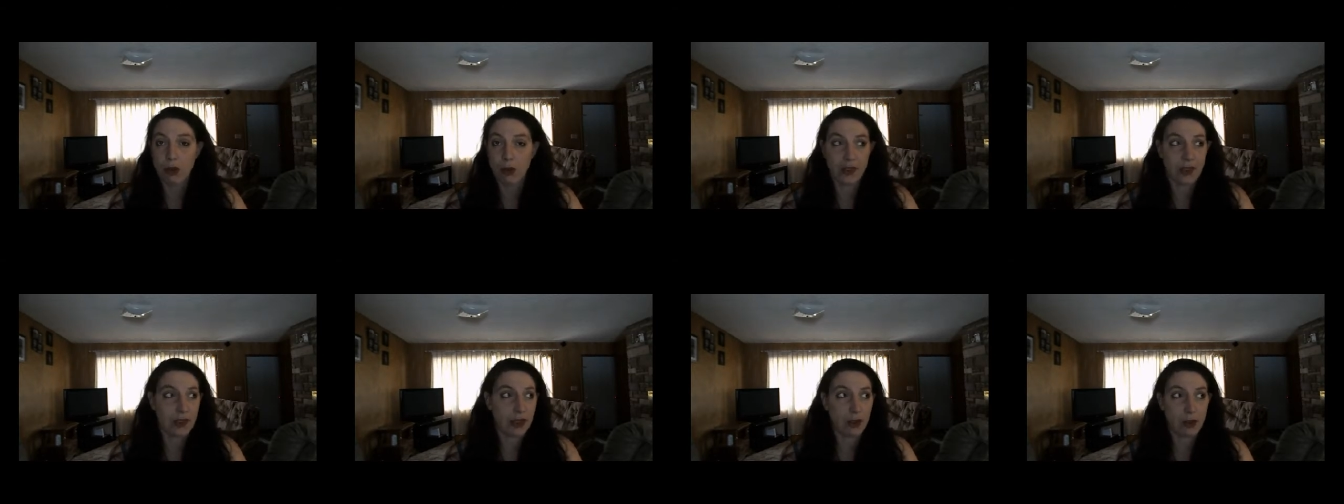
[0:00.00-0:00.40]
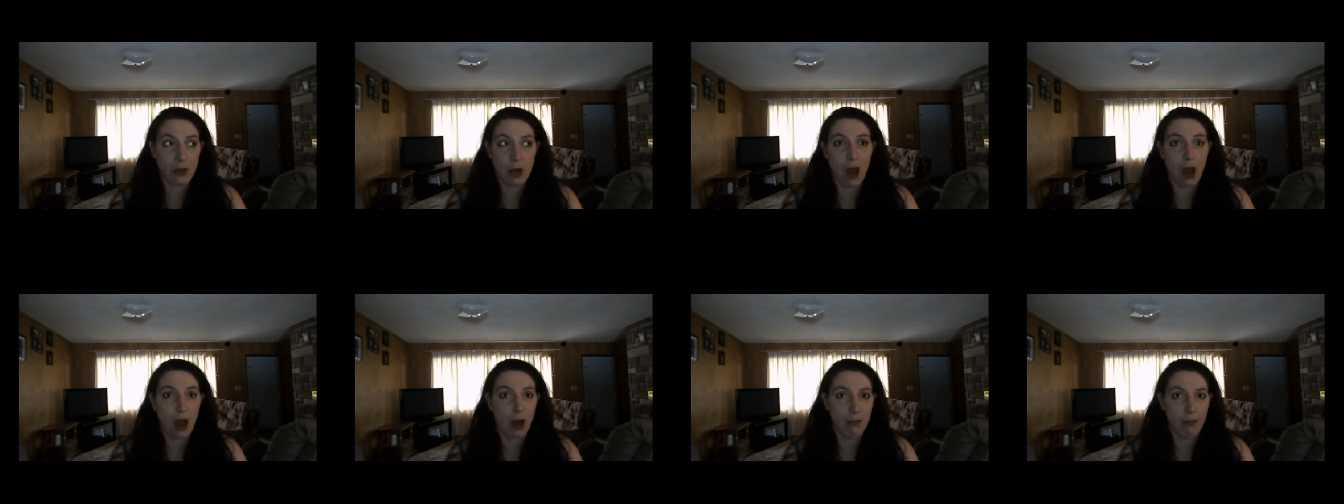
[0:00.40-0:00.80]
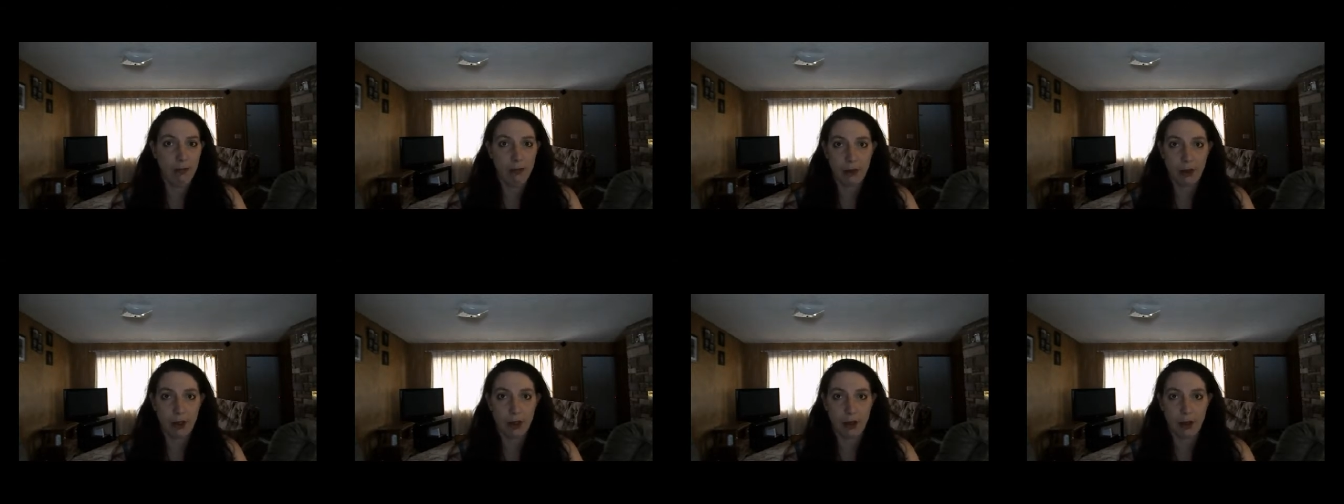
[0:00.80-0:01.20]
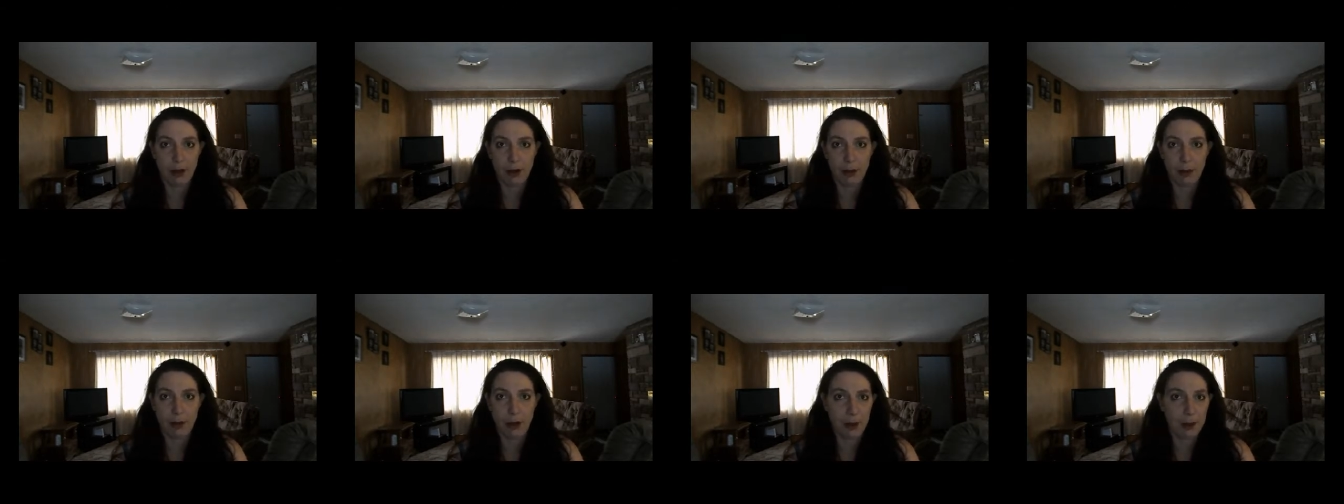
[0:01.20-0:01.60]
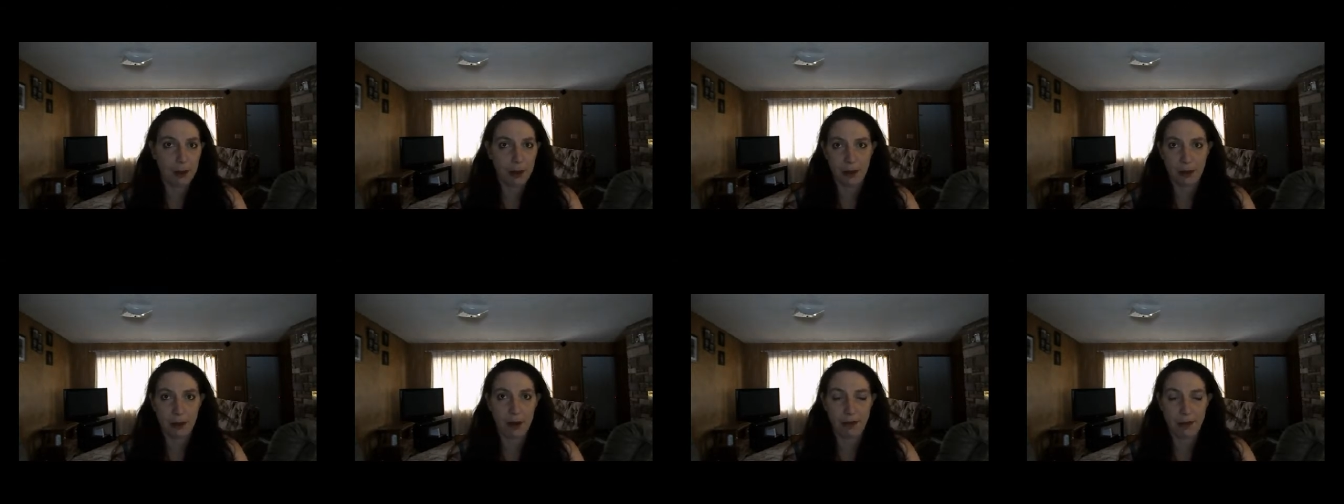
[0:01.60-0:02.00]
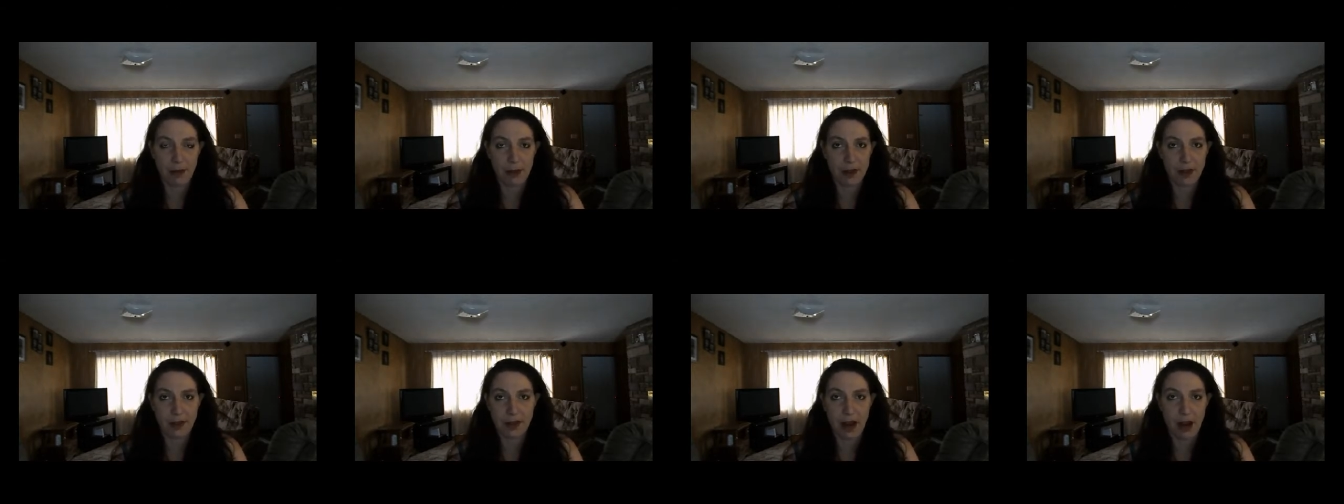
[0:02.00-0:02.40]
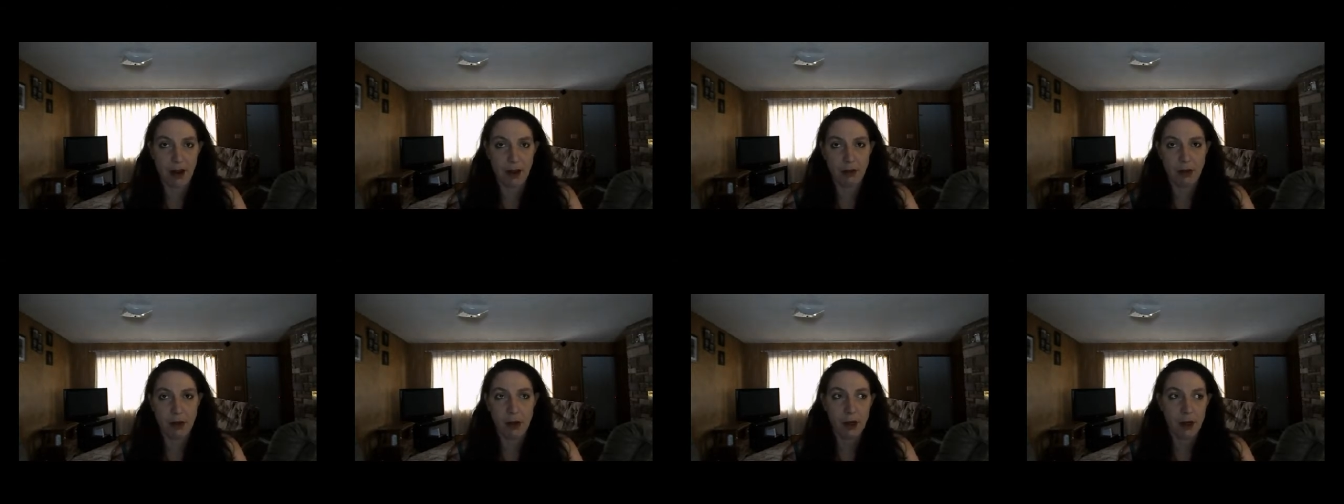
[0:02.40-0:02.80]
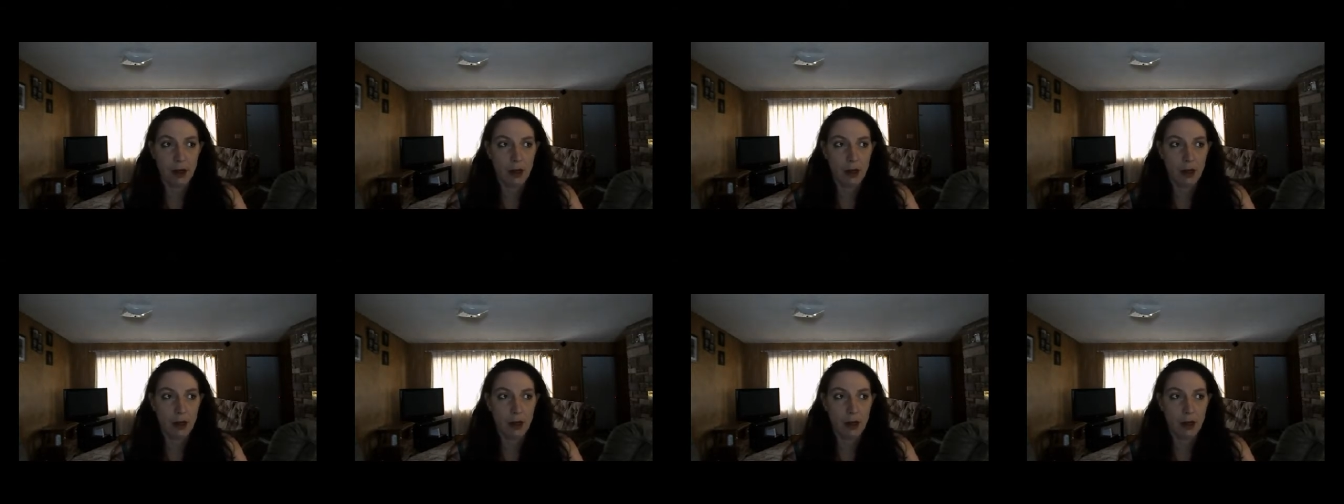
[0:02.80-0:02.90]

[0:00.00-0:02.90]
just like a job, when you put your references down,